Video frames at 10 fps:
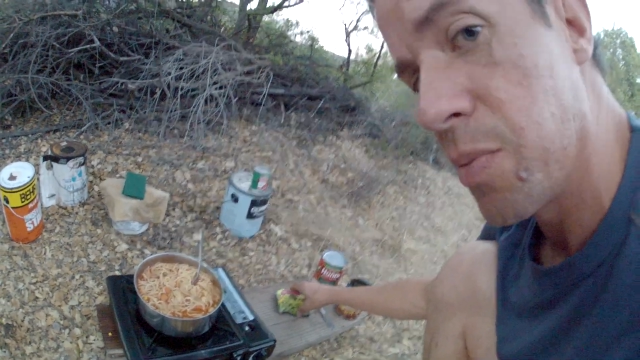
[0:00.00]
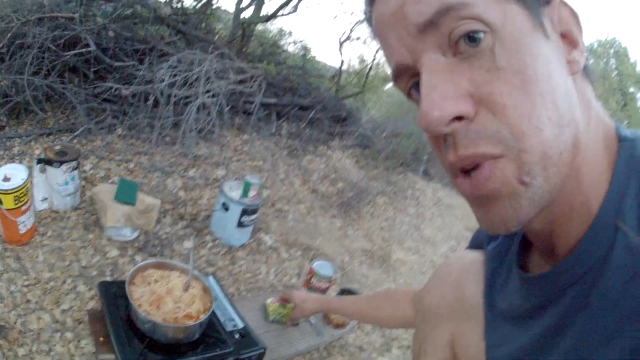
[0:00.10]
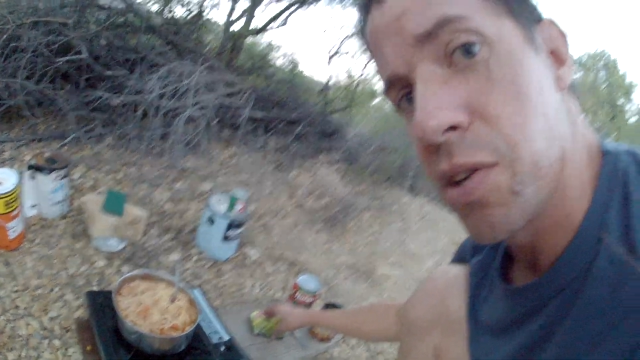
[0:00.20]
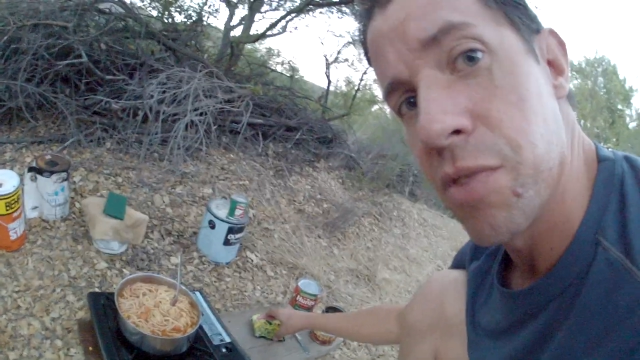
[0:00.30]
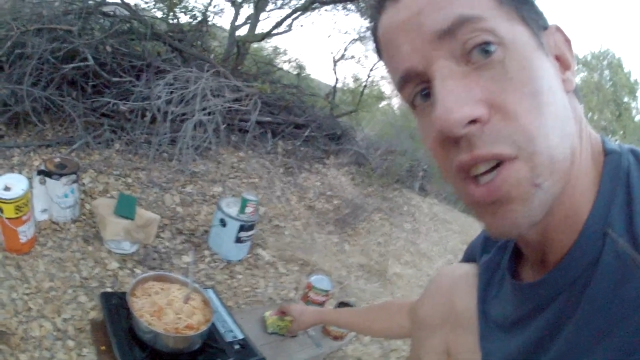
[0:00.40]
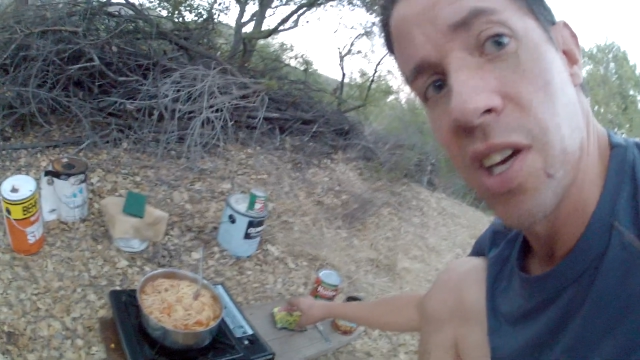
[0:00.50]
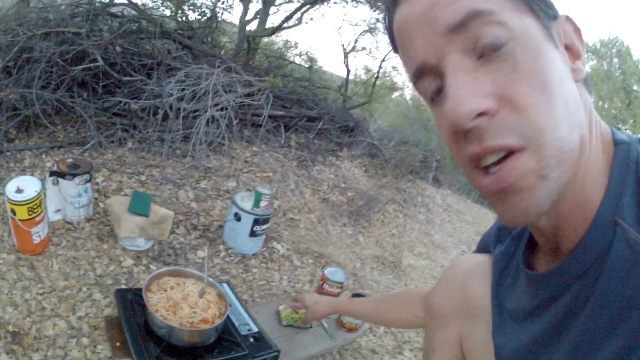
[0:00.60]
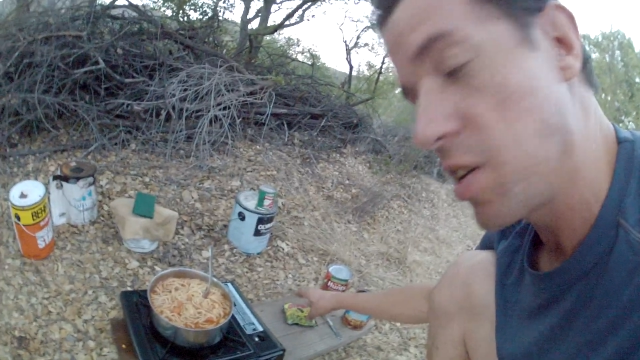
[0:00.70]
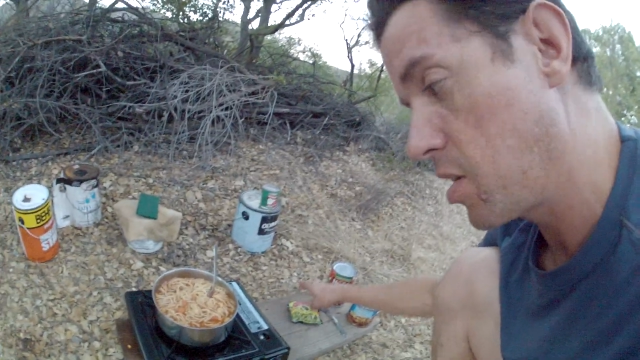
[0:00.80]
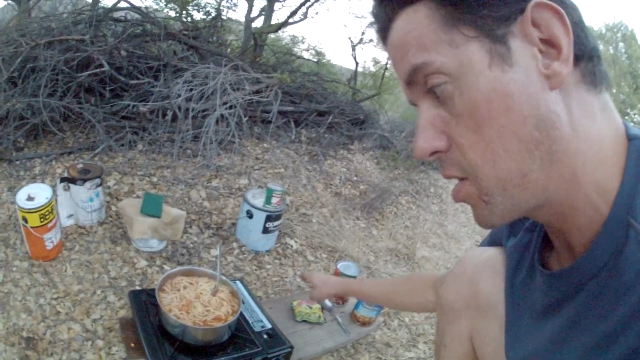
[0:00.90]
a bit of a
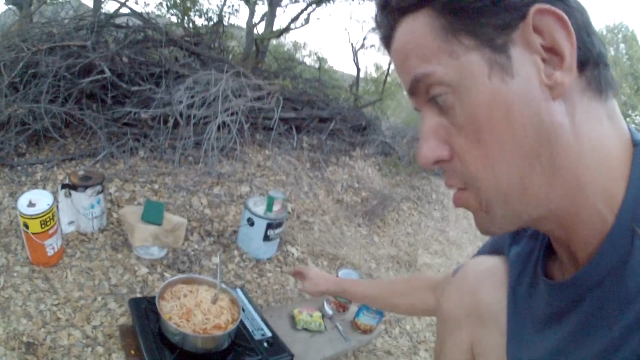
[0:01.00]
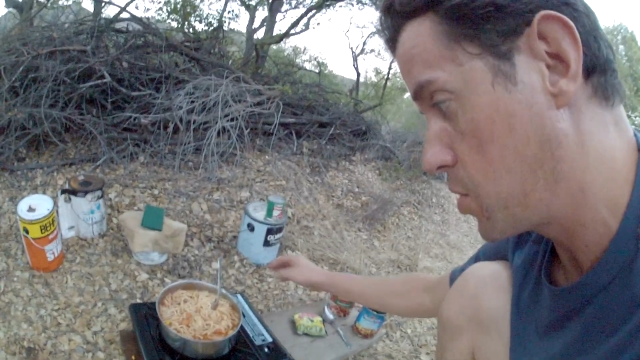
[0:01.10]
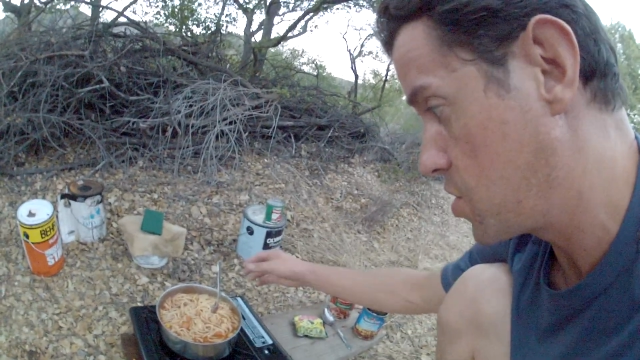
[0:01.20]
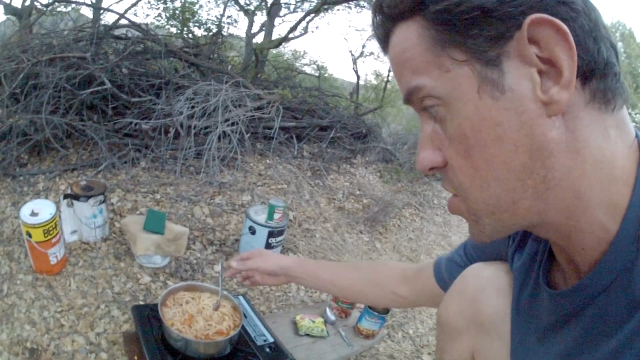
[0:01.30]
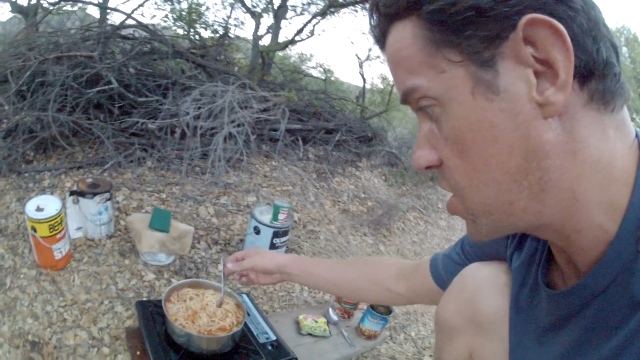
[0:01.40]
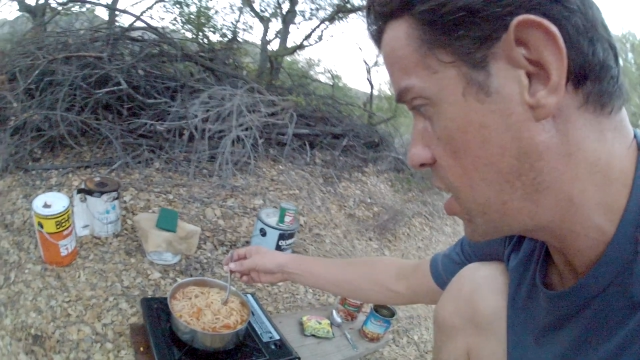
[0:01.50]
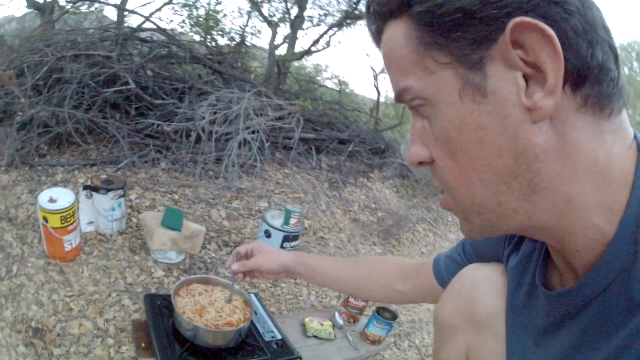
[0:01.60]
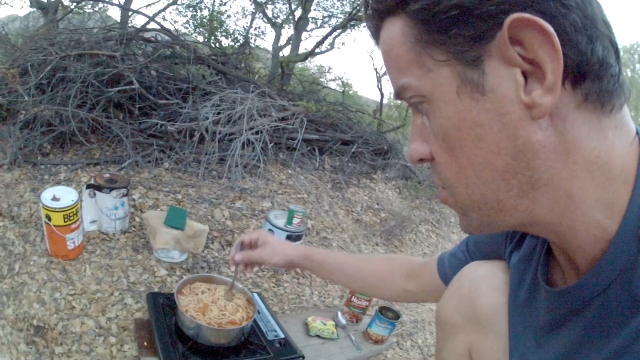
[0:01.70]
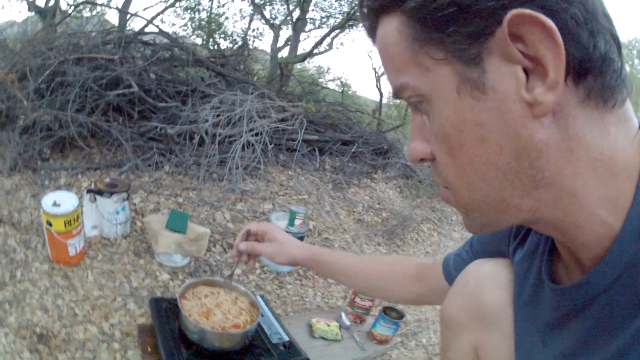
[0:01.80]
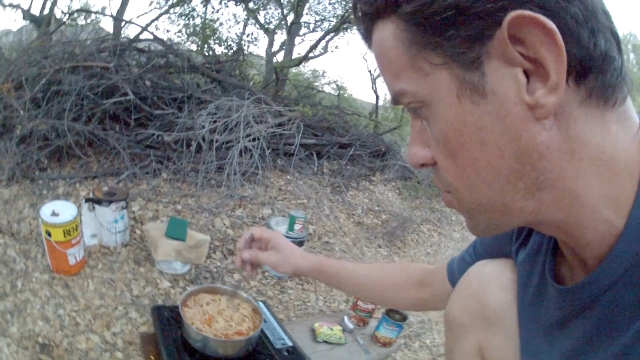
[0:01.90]
kick, which is
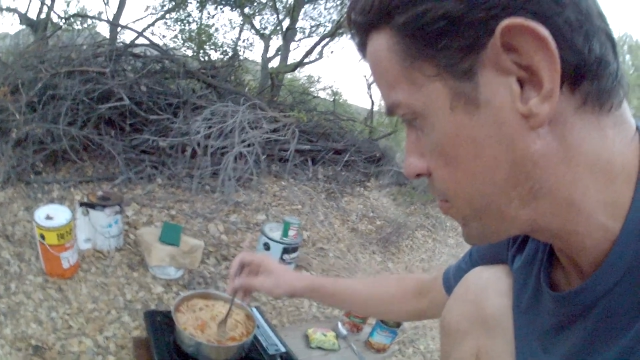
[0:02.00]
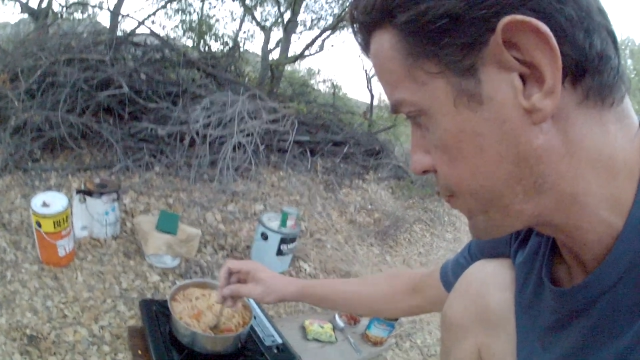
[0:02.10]
nice.